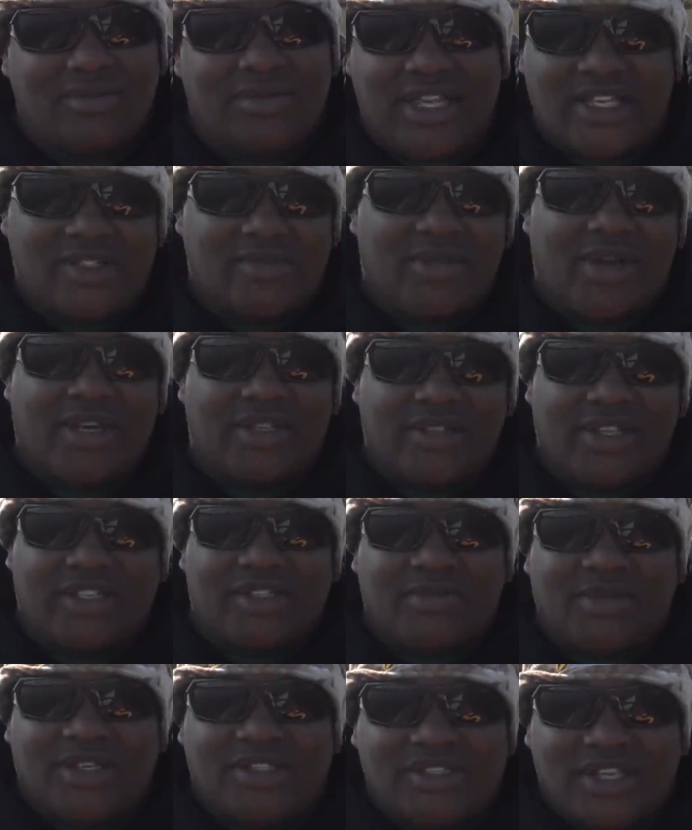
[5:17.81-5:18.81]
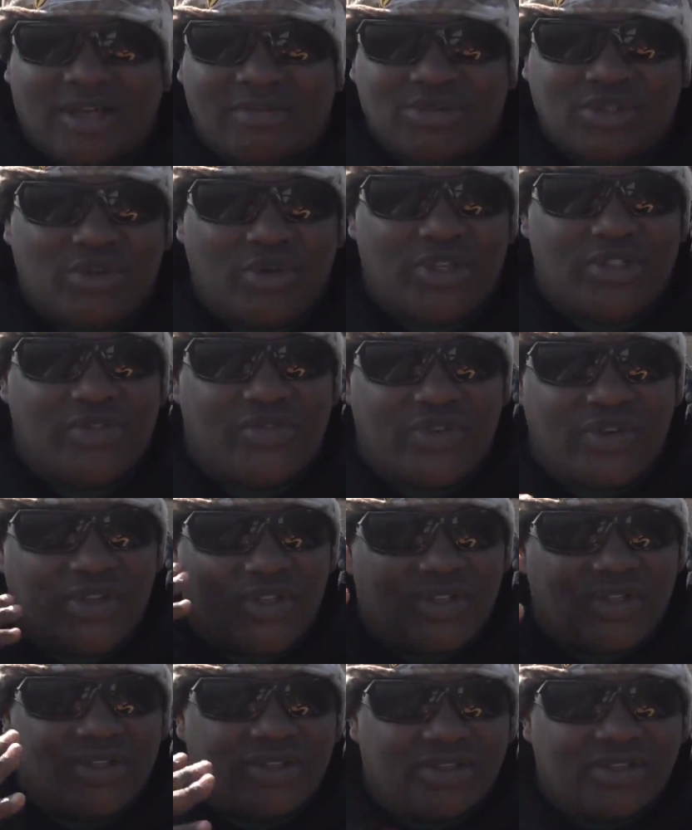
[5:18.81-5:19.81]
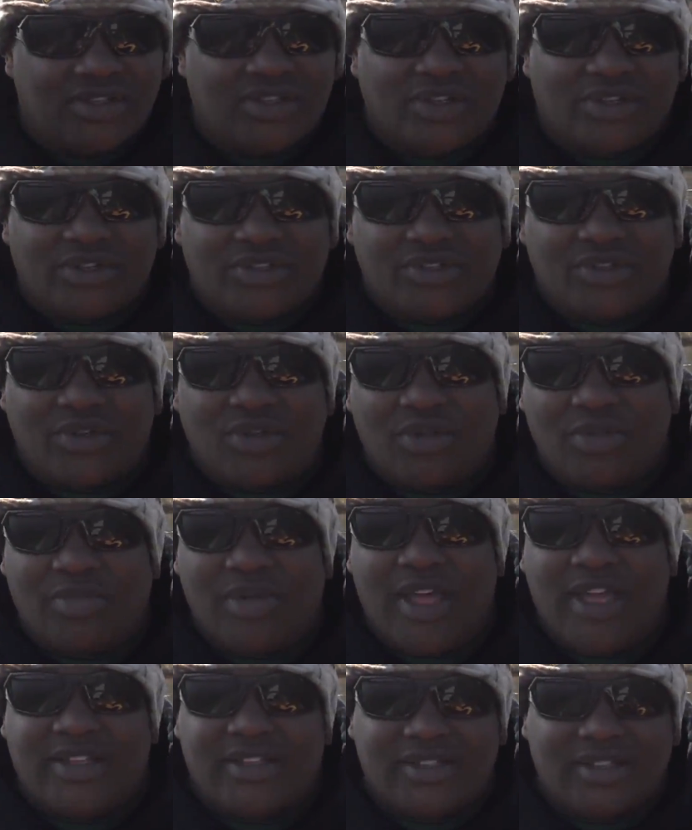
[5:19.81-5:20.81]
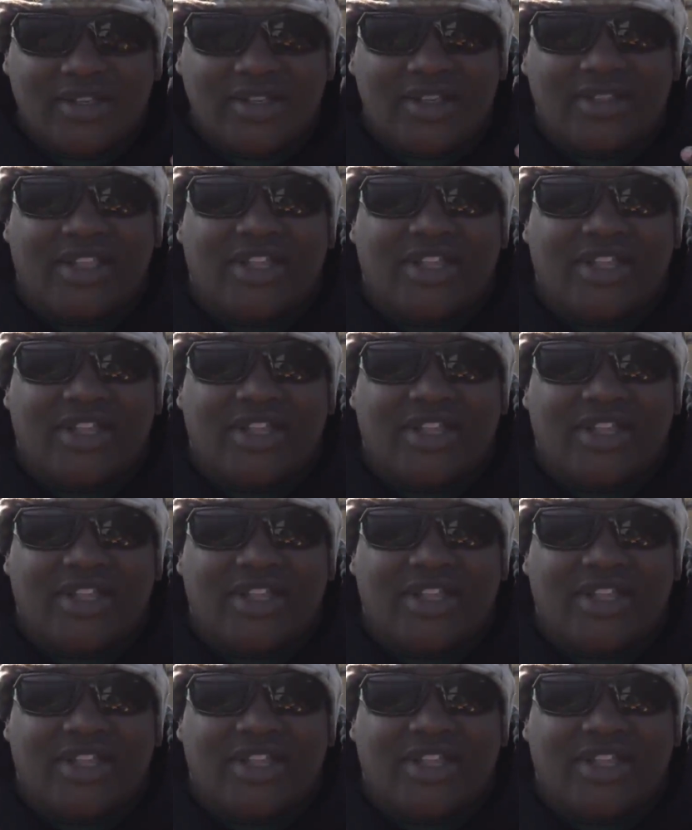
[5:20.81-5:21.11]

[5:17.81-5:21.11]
That's my top choice for, you know, the Solar Blats.